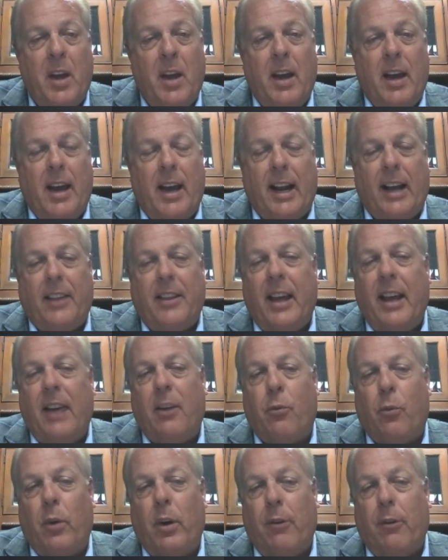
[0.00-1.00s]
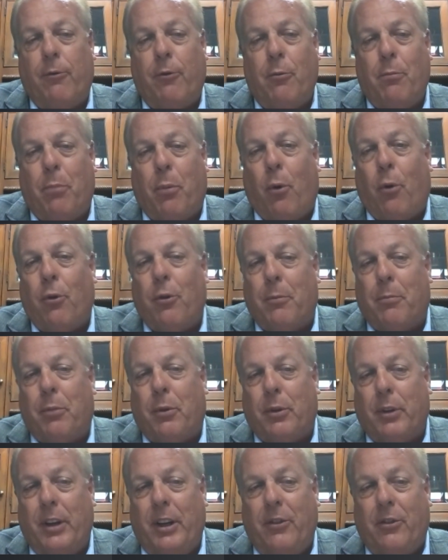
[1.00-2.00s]
And I think if you poll the
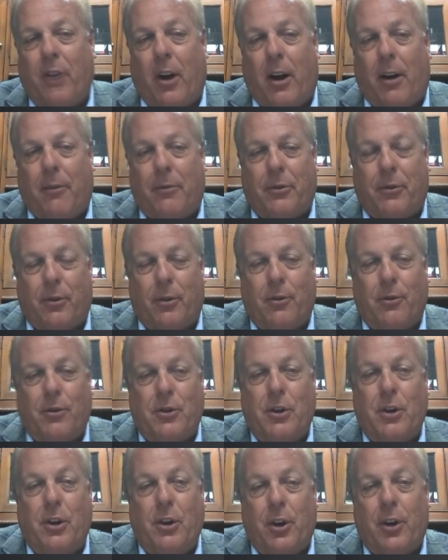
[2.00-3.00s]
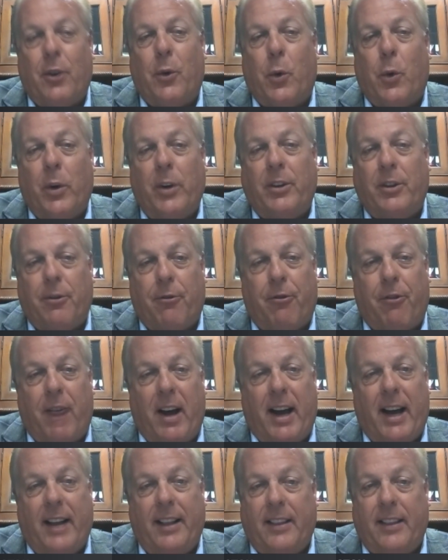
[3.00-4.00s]
police officers, you're going to
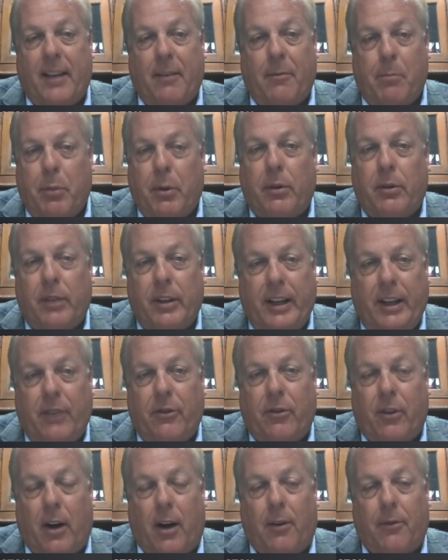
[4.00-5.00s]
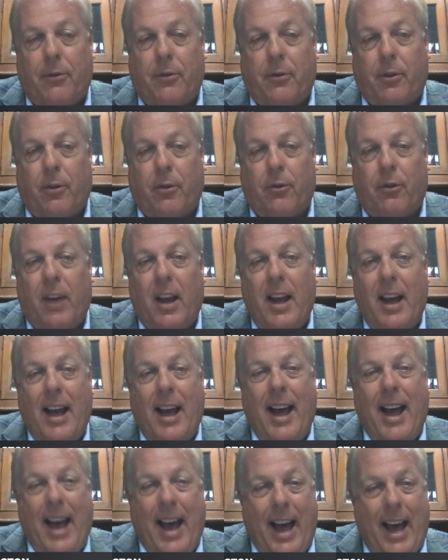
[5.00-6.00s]
find that police officers
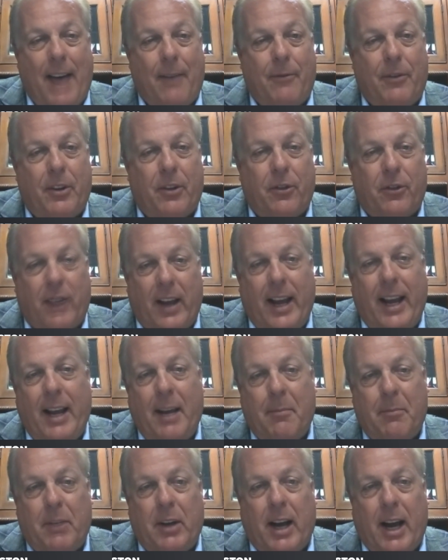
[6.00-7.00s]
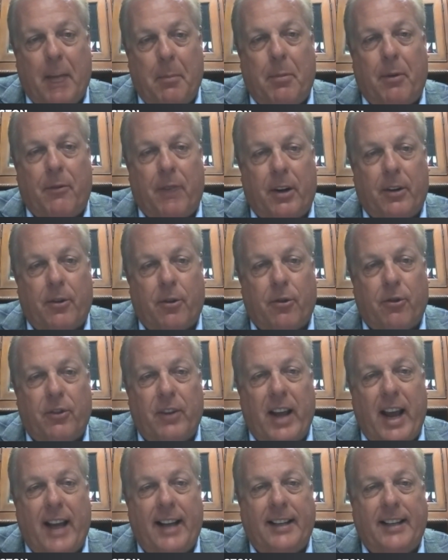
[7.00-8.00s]
have the same type of
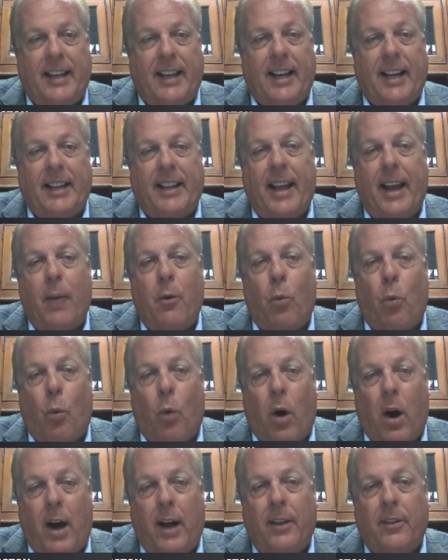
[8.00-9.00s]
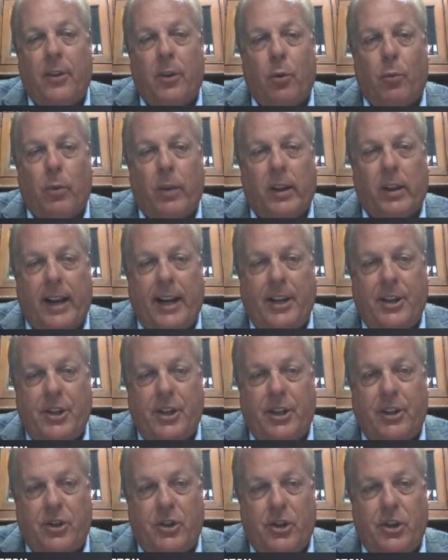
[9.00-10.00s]
understanding and they want the
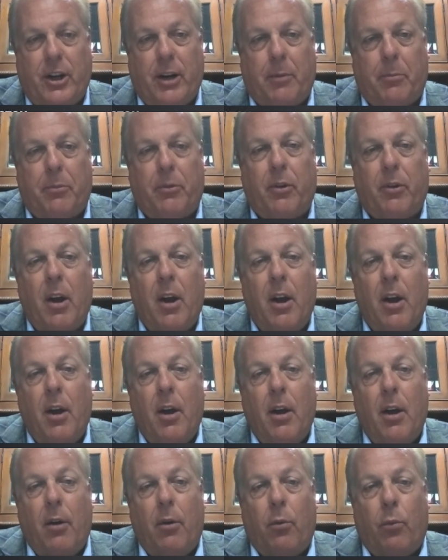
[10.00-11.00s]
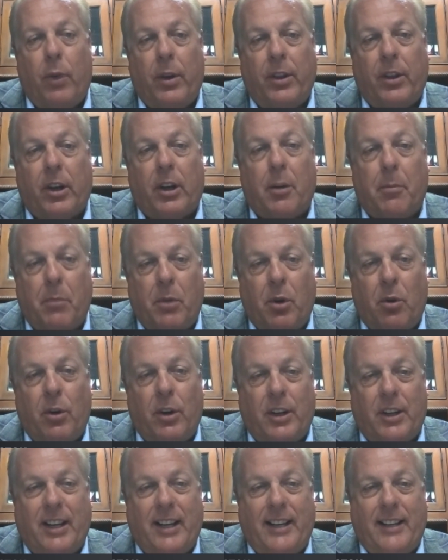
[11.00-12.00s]
relationships with the
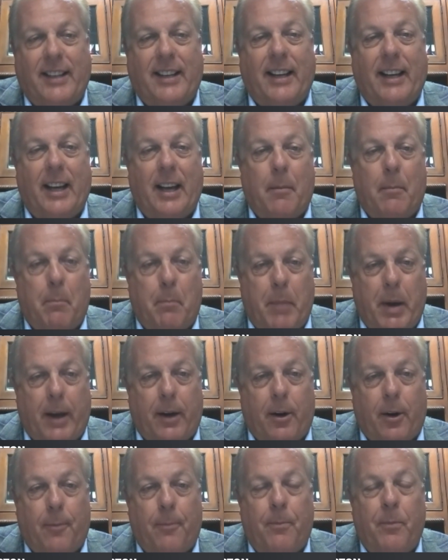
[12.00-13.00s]
community to get better.